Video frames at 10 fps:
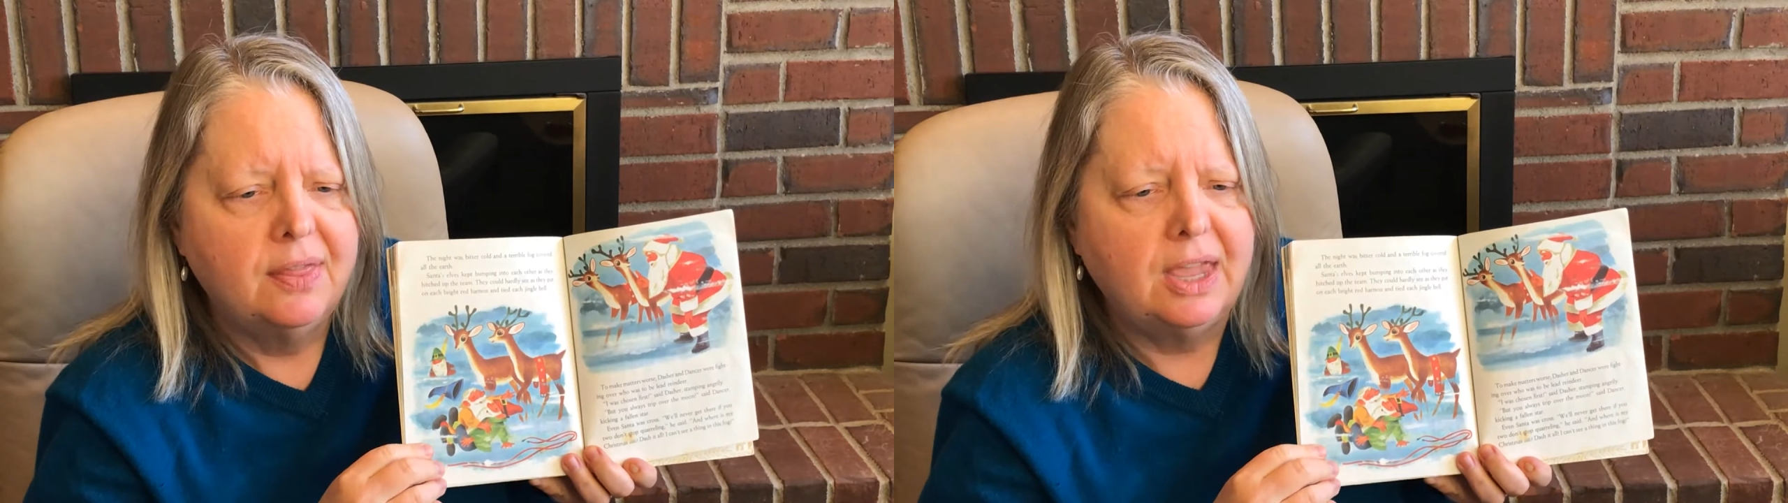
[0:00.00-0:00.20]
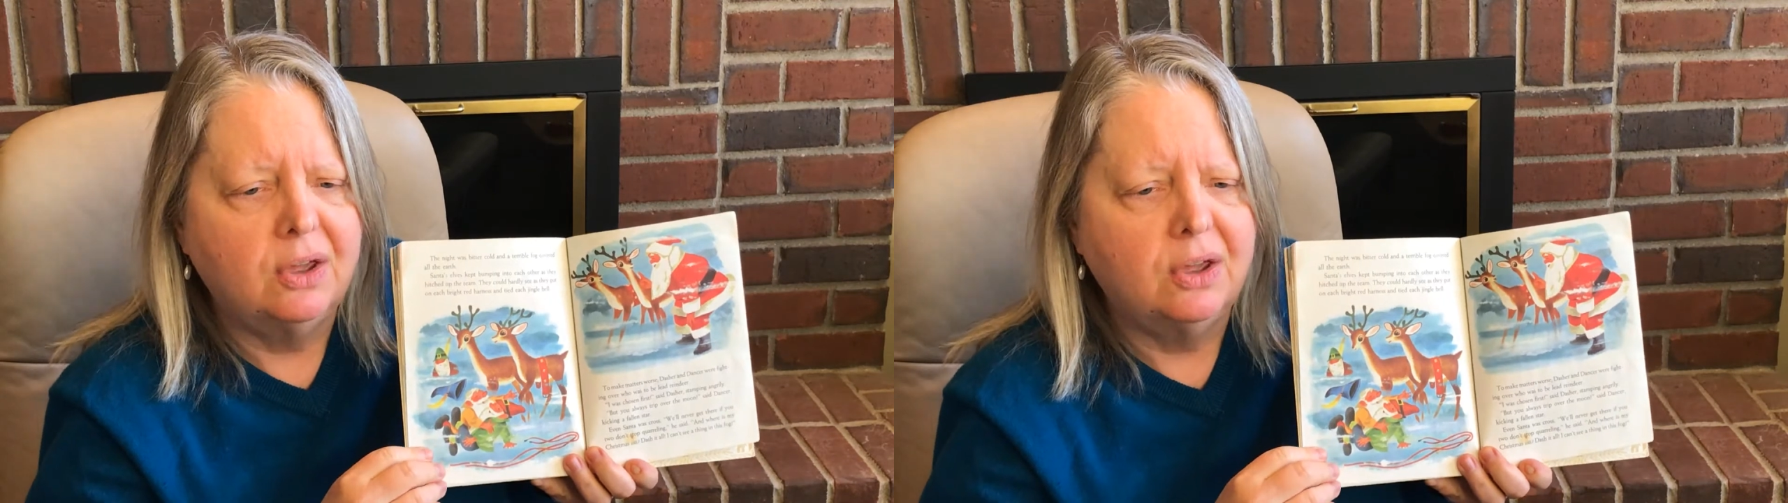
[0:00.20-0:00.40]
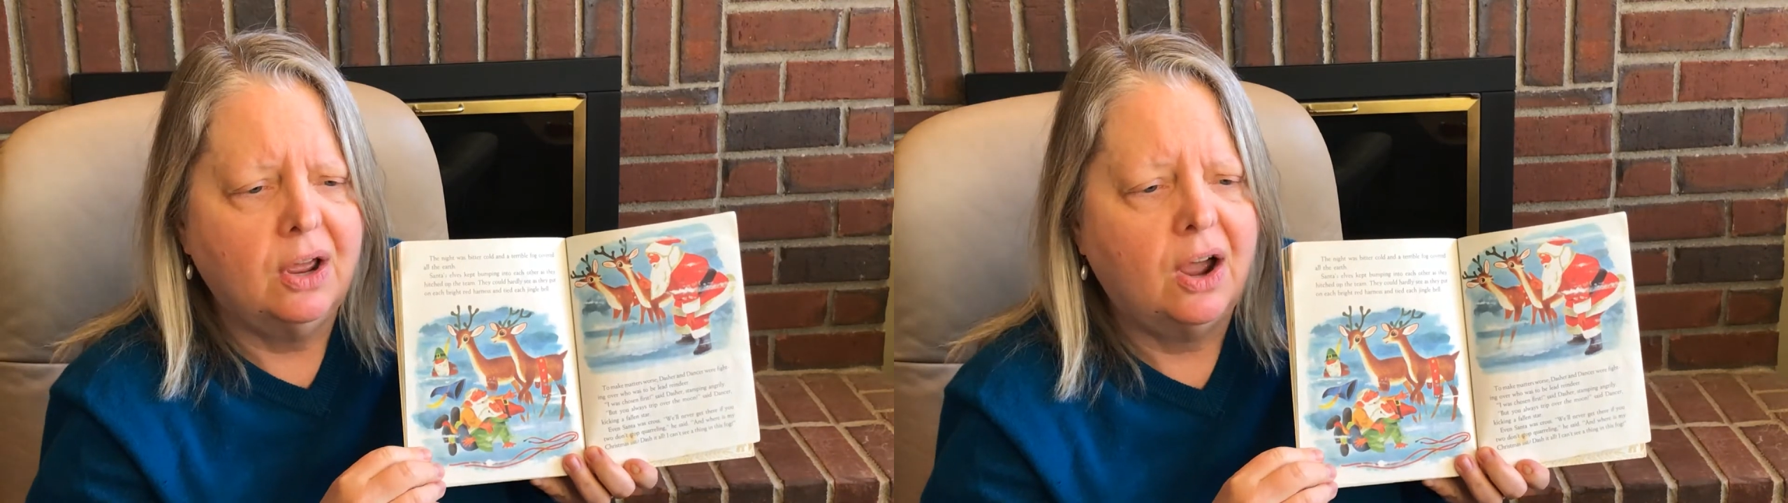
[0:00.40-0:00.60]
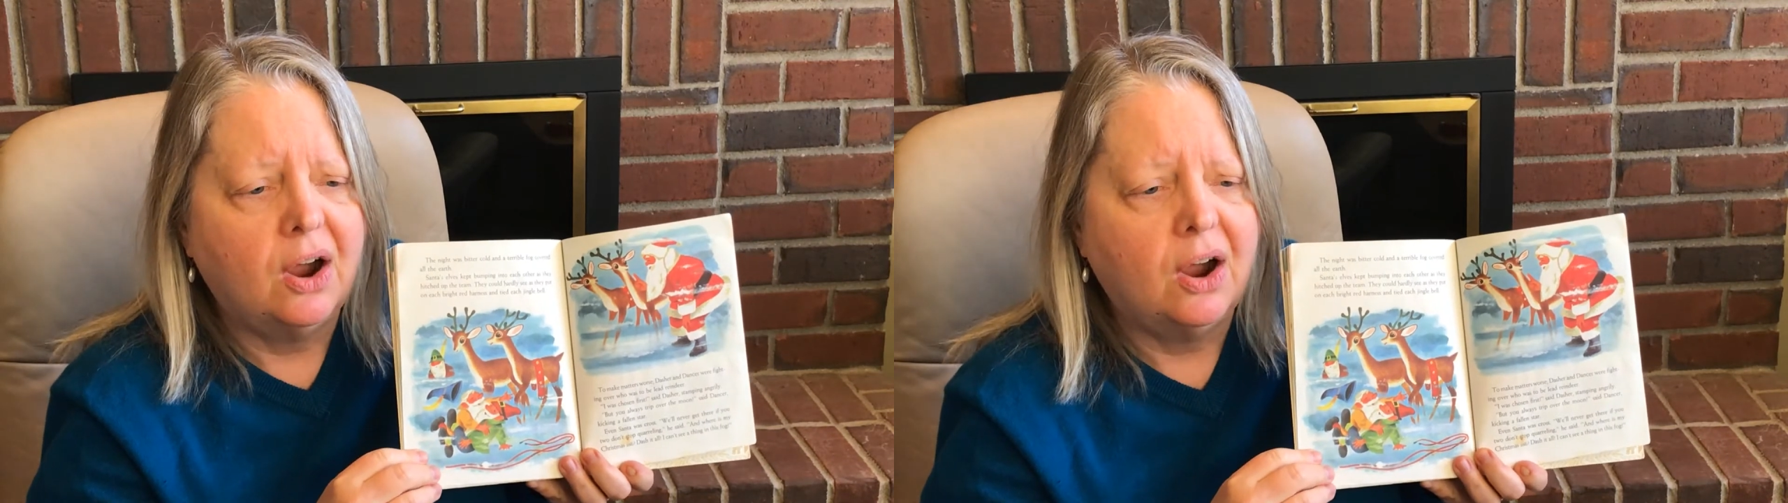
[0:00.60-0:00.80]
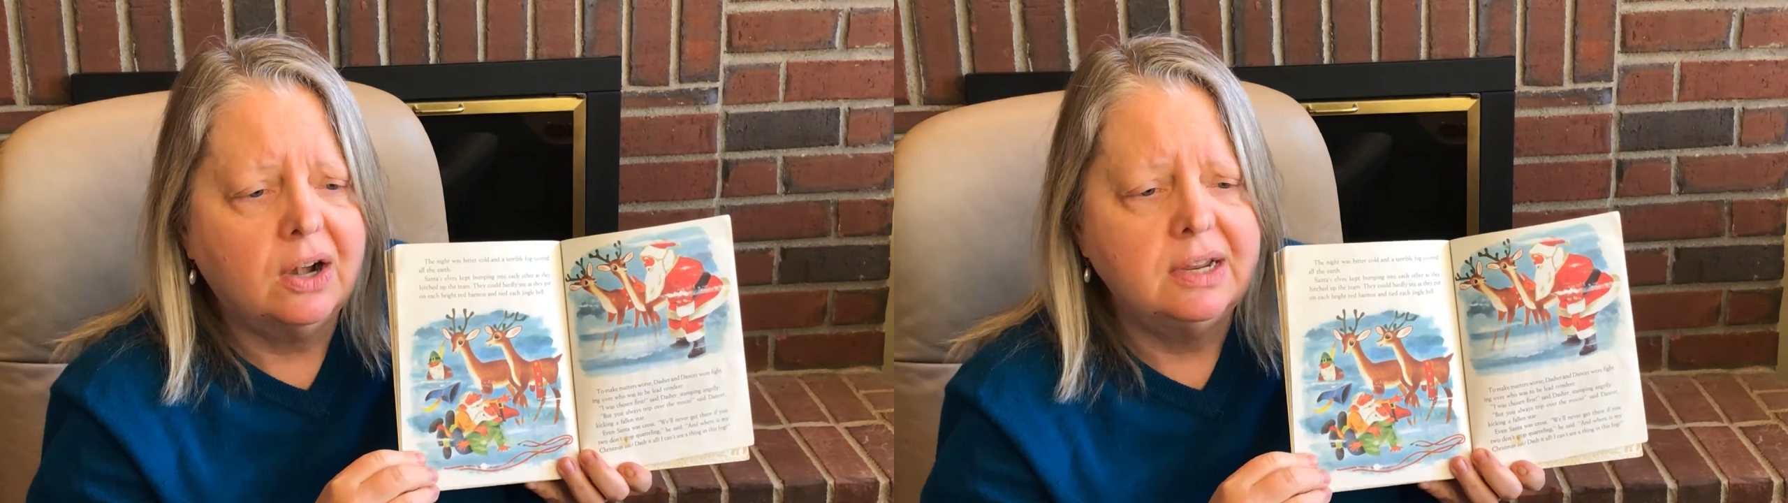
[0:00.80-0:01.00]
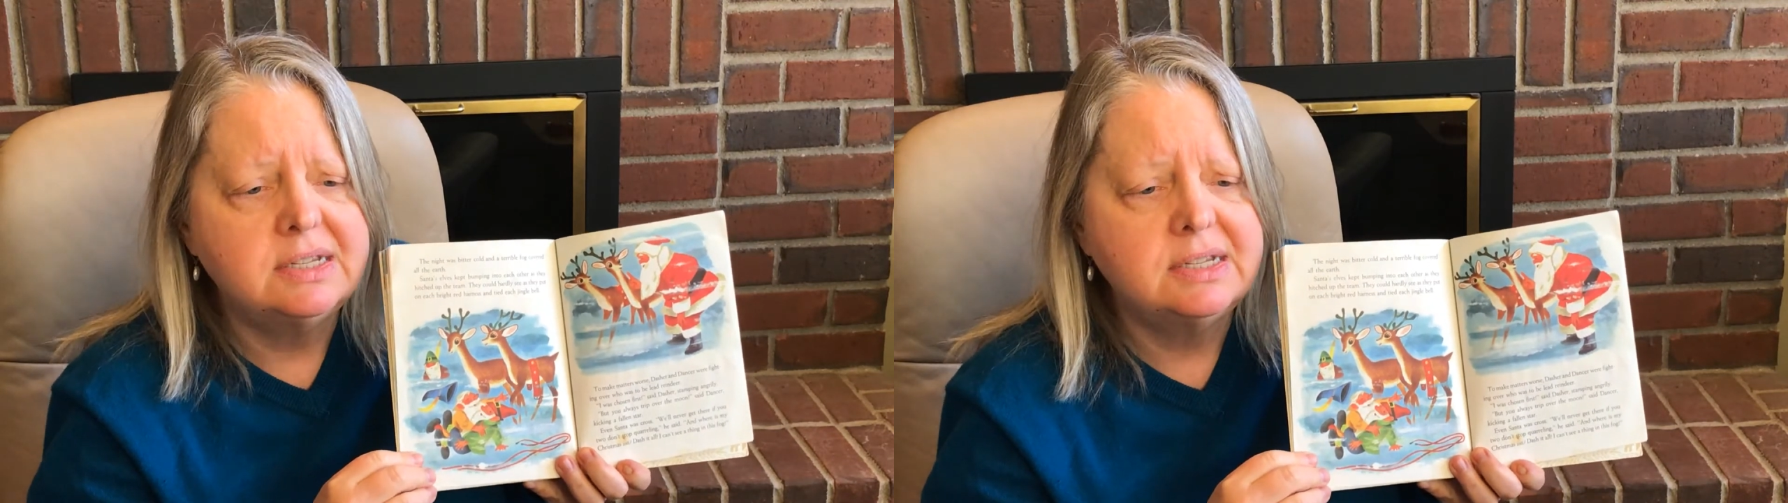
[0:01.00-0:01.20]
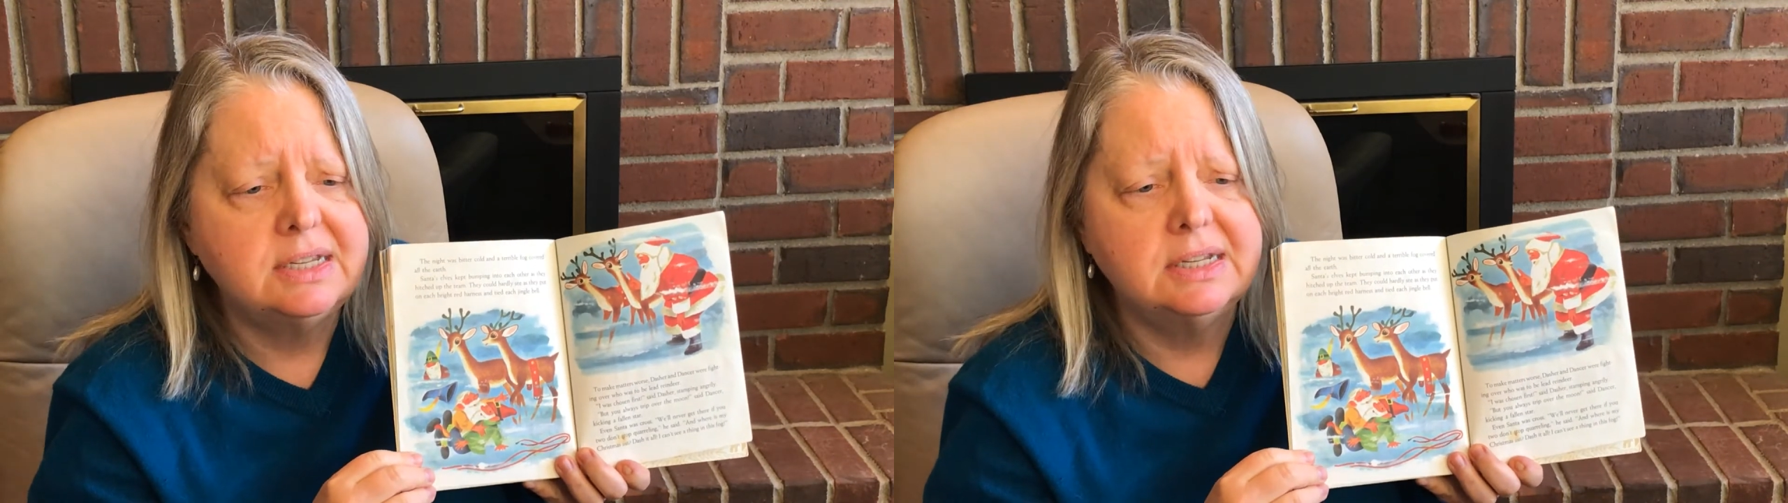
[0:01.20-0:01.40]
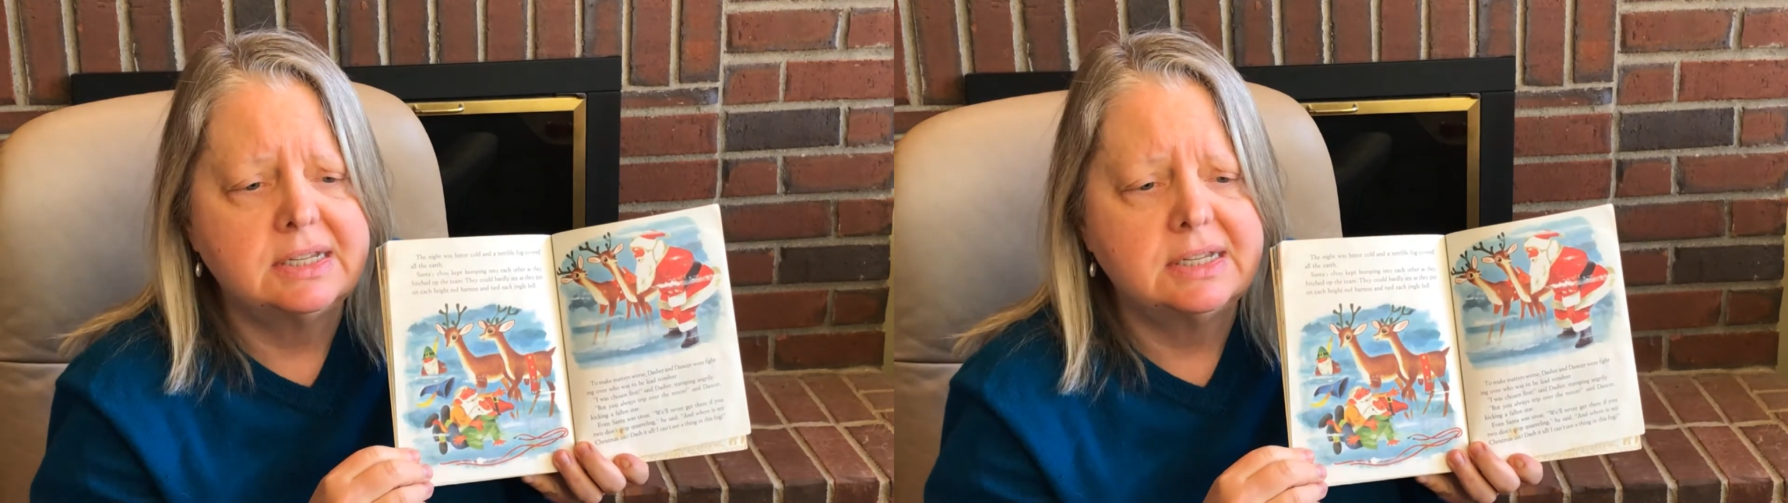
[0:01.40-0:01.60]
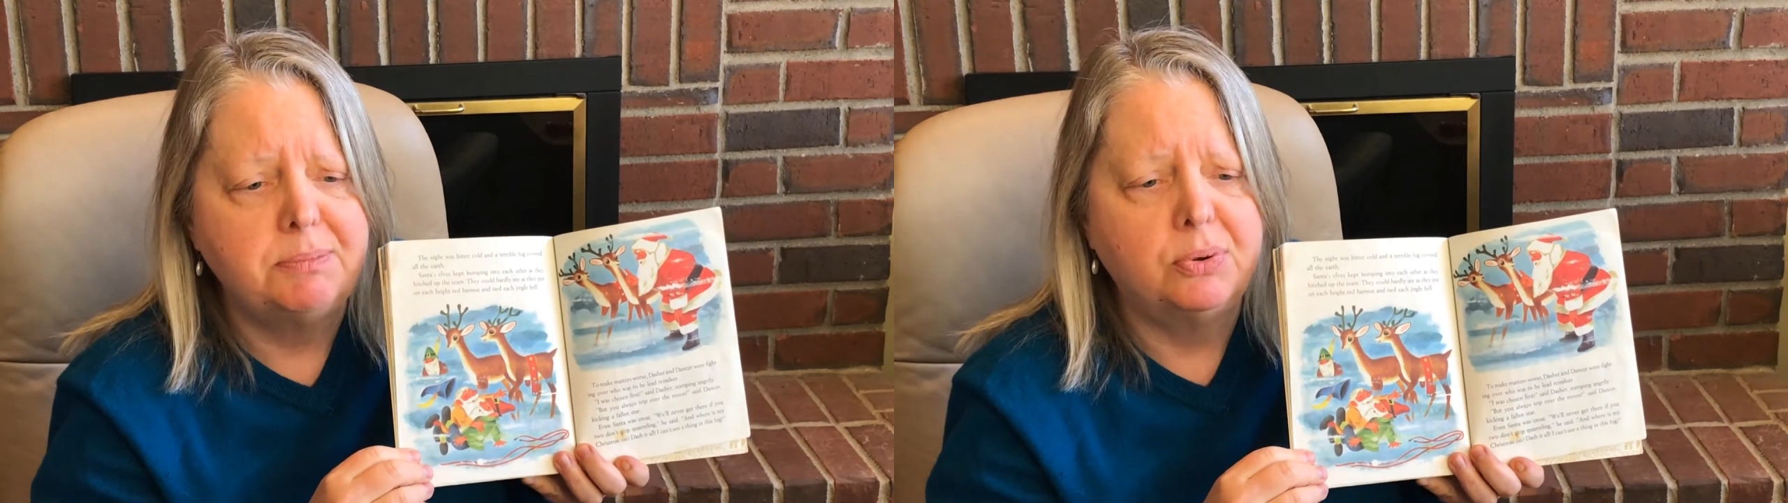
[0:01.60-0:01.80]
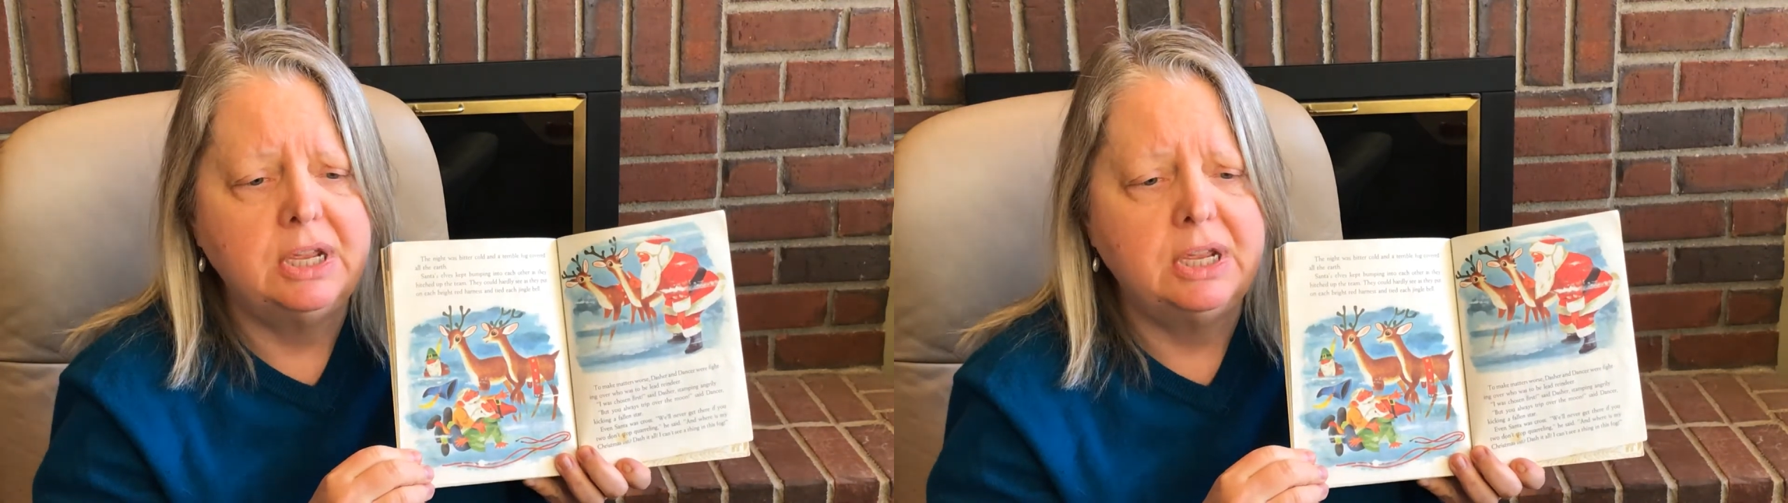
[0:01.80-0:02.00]
They could hardly see as they
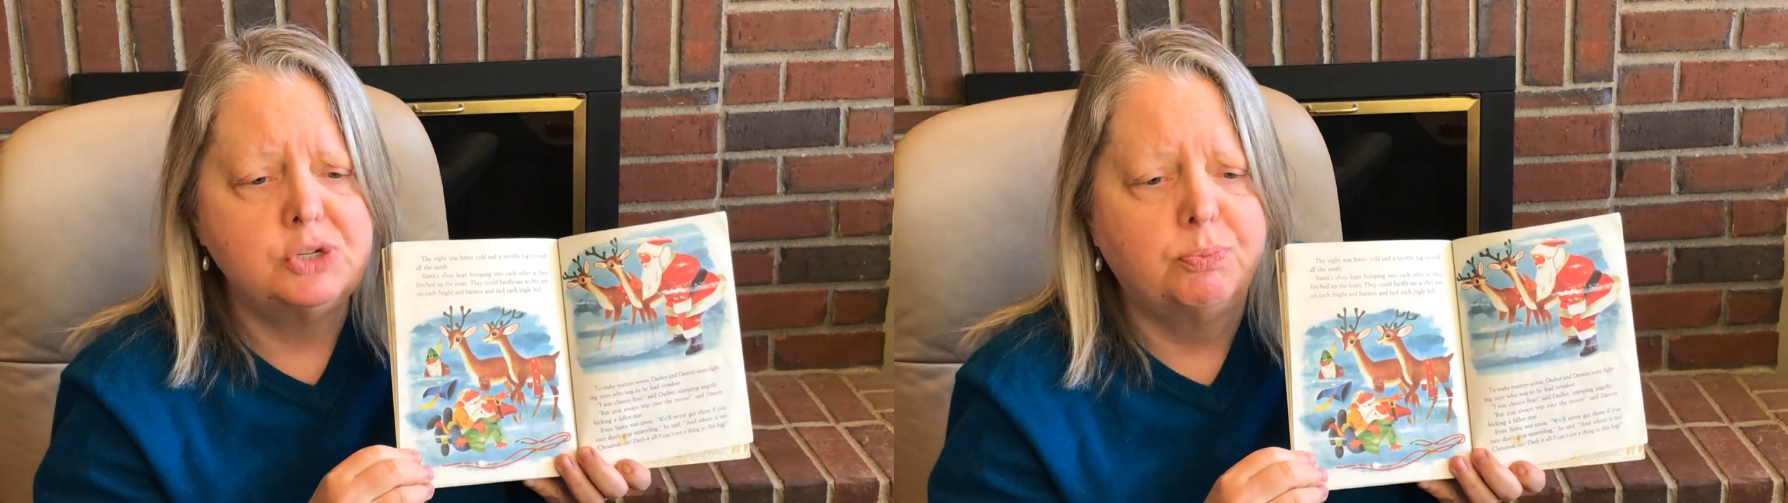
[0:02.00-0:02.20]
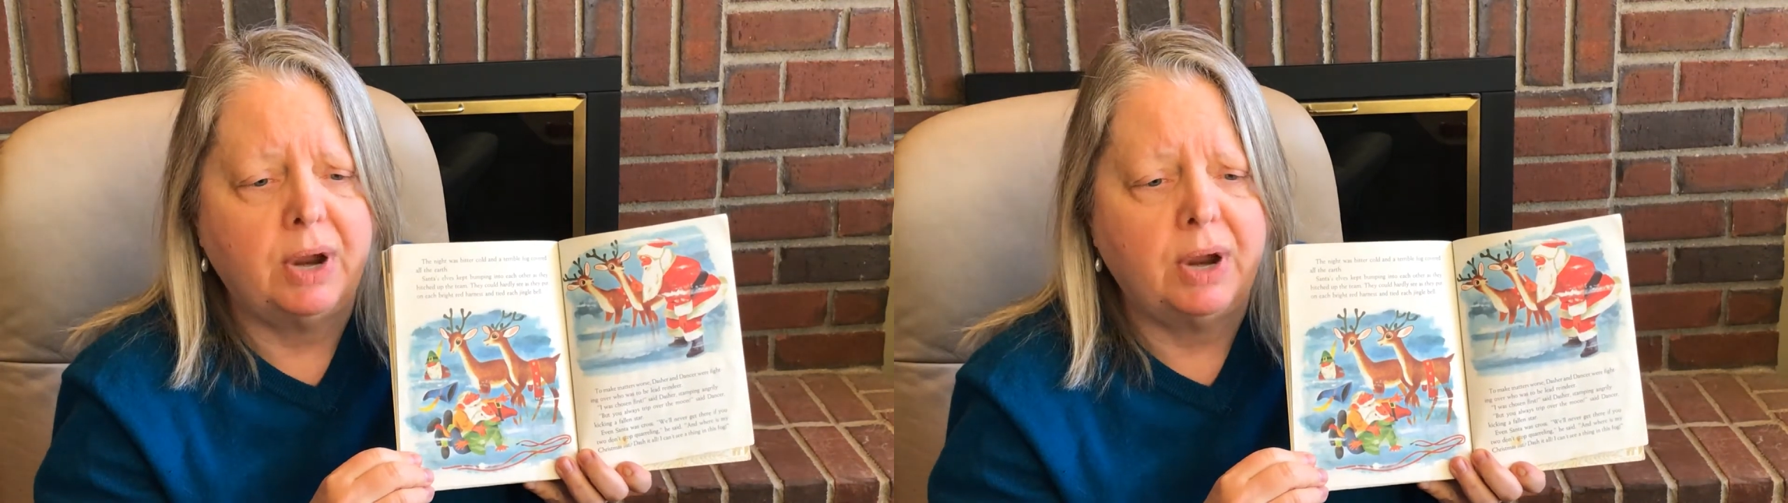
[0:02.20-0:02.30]
put each